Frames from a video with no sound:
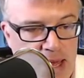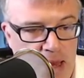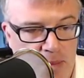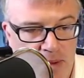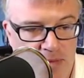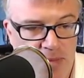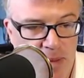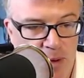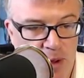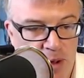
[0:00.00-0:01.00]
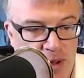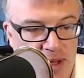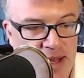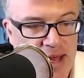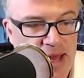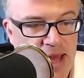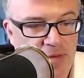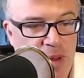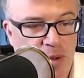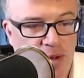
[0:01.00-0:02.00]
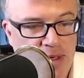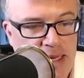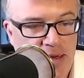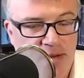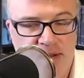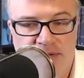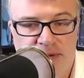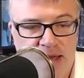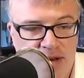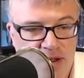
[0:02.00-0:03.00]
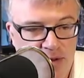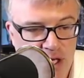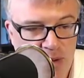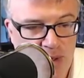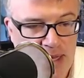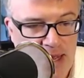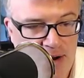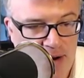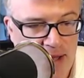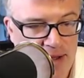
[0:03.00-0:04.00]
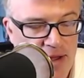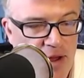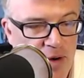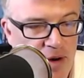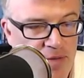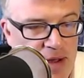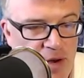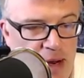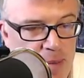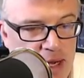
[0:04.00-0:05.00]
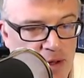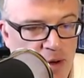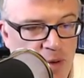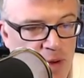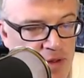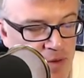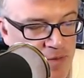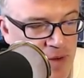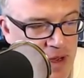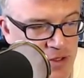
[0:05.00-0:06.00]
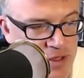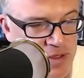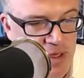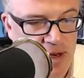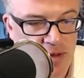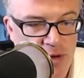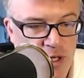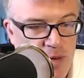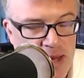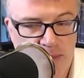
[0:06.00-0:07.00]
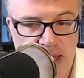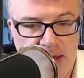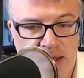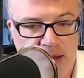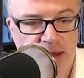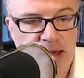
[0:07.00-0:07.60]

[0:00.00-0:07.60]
If people need to find another Jew in the area, or find a rabbi to learn with, or find just another Jew to make minyan,